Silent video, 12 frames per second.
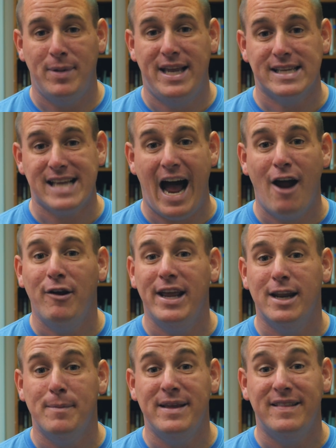because our
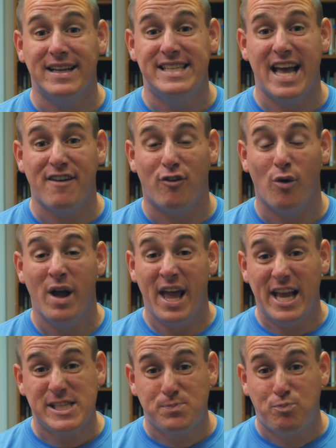enemy, the devil,
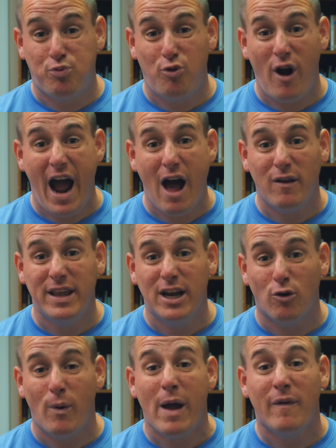is prowling
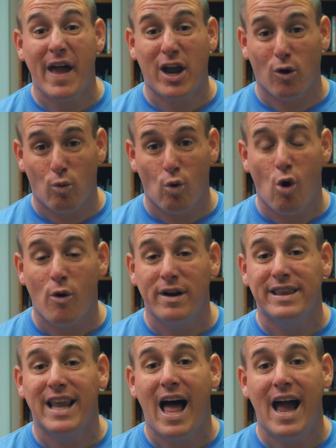around like a
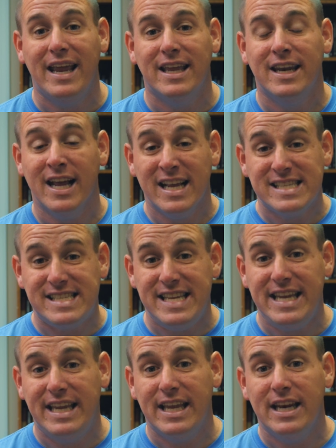roaring lion,
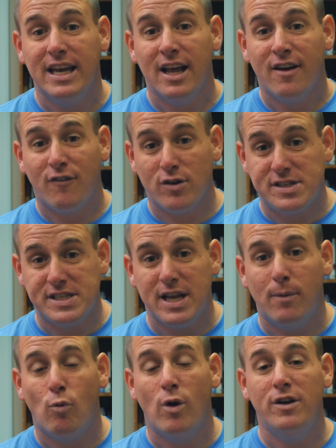seeking for
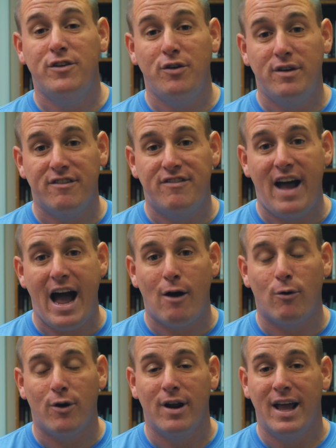someone to
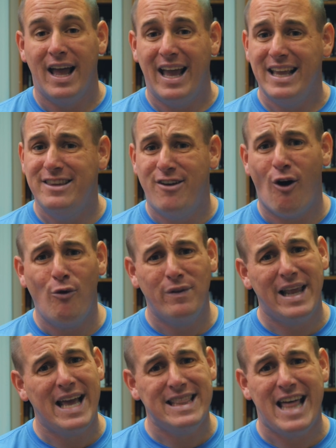devour. Don't
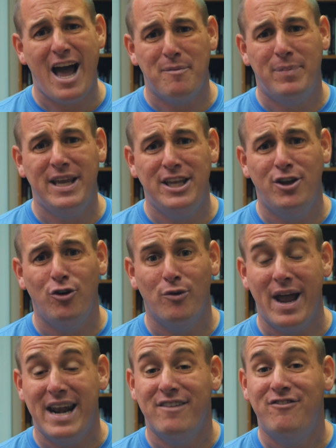let that be
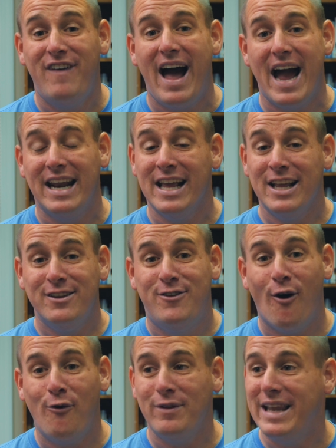you. And in fact,
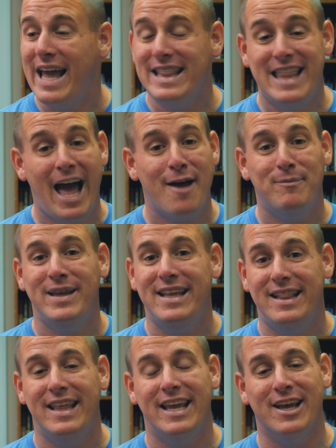don't let that
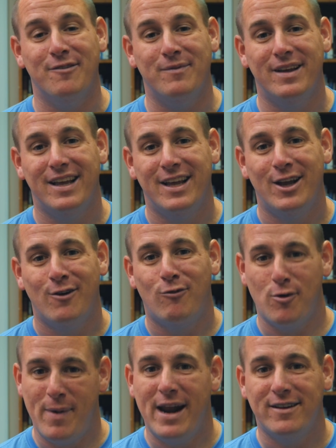be them.
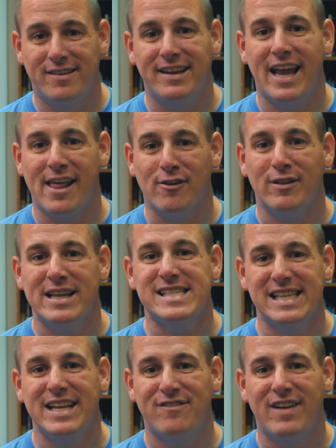We're better together.
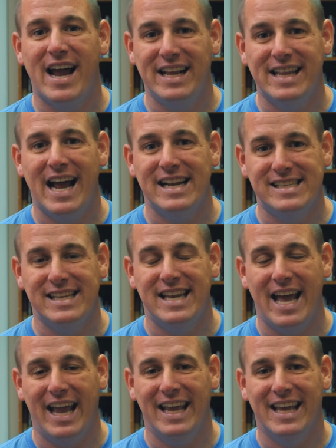Let's live like that
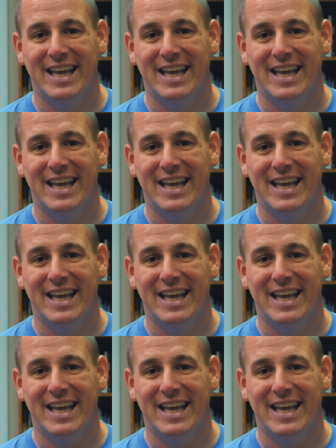today.